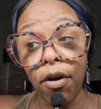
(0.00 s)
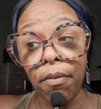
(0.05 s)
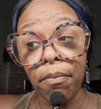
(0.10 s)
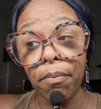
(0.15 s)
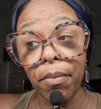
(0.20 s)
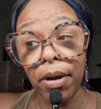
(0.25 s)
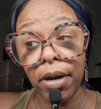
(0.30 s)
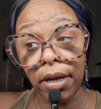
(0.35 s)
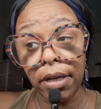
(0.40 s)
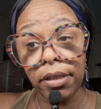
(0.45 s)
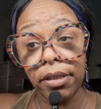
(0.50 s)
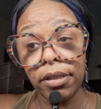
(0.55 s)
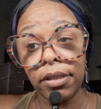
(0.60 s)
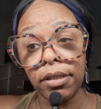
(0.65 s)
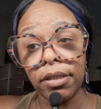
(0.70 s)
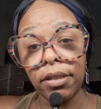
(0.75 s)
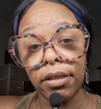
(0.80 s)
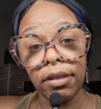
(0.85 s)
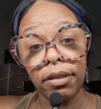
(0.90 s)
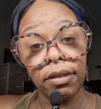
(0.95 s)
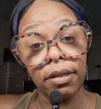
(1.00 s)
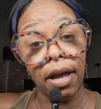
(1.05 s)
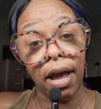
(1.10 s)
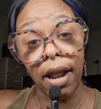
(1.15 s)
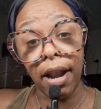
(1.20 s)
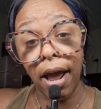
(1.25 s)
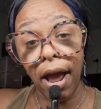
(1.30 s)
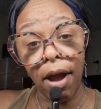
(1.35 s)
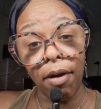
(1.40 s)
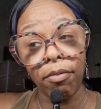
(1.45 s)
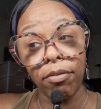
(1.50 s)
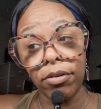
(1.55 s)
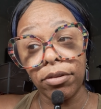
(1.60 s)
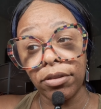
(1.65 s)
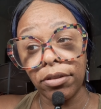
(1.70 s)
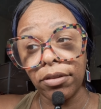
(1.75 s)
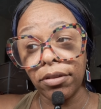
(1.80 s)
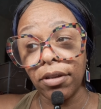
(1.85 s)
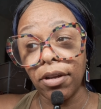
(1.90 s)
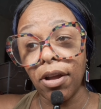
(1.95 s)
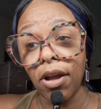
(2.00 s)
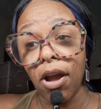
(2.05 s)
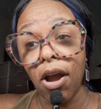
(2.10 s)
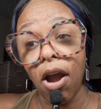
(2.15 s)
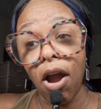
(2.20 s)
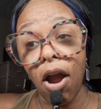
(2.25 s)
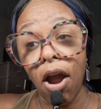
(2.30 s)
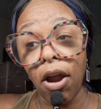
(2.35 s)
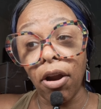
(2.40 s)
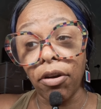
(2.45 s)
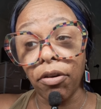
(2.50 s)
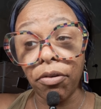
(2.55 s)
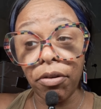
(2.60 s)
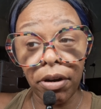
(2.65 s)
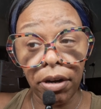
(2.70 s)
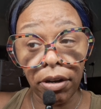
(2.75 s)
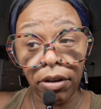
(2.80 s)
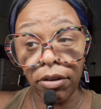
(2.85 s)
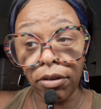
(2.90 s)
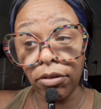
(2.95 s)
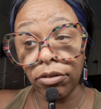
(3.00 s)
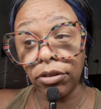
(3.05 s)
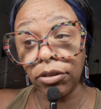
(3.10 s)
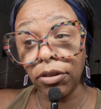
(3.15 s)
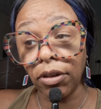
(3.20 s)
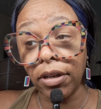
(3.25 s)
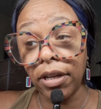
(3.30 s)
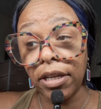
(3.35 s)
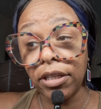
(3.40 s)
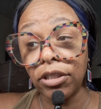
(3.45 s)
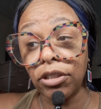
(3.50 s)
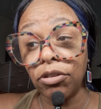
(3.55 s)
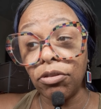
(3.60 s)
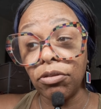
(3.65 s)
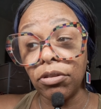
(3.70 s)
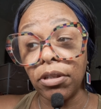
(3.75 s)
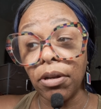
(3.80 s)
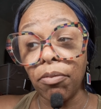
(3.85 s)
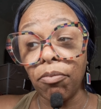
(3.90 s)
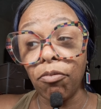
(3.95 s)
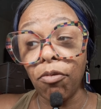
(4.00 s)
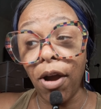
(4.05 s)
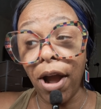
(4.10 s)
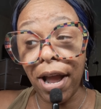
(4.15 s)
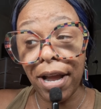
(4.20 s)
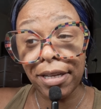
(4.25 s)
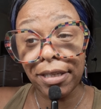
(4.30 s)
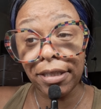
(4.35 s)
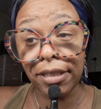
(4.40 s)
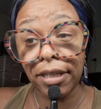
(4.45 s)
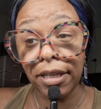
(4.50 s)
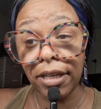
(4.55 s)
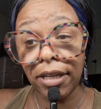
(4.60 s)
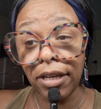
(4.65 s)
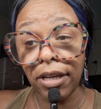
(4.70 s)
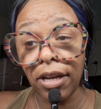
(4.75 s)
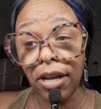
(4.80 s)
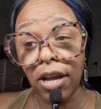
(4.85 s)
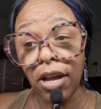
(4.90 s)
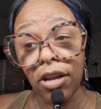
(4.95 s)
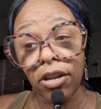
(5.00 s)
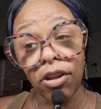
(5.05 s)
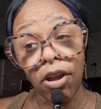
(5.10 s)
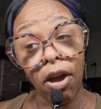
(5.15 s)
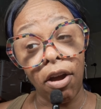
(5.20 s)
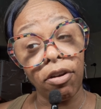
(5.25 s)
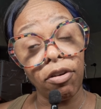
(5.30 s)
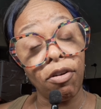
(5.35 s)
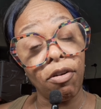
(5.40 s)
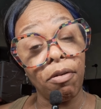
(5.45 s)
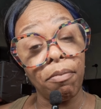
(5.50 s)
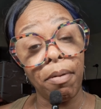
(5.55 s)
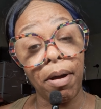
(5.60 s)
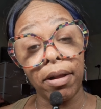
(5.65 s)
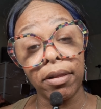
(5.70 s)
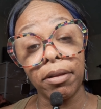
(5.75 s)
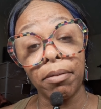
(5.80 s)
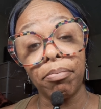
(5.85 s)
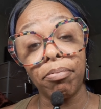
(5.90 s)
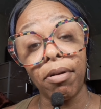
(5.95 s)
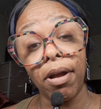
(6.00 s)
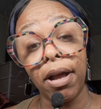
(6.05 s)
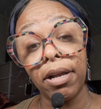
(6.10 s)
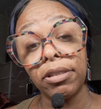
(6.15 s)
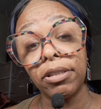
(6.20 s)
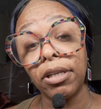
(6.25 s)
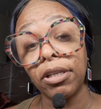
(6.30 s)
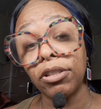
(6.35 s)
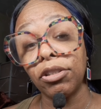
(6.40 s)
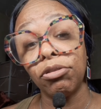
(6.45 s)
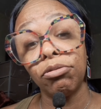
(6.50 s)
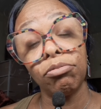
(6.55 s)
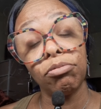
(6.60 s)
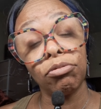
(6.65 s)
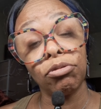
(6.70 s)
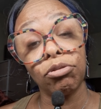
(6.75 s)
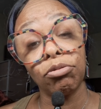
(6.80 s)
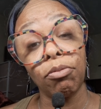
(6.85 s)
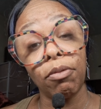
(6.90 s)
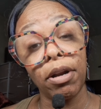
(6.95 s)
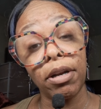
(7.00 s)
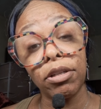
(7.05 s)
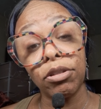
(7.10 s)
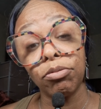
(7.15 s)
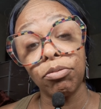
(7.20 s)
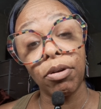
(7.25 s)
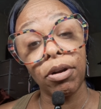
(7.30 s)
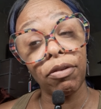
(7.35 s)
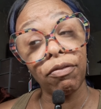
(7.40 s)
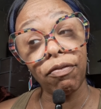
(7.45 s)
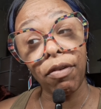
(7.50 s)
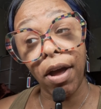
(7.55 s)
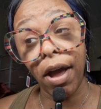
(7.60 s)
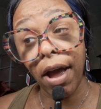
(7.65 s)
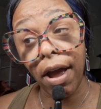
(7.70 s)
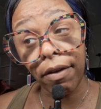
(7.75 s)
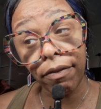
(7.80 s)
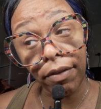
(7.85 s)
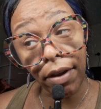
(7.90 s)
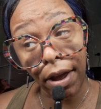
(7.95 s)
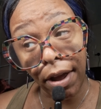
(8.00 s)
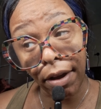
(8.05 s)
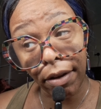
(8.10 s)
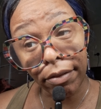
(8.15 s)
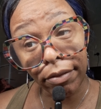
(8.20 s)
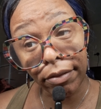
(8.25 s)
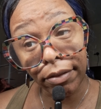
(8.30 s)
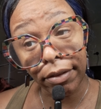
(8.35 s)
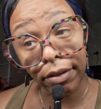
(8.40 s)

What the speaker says: months, not hours, are critical. So let's use them wisely. Y'all know about the project 2025 now.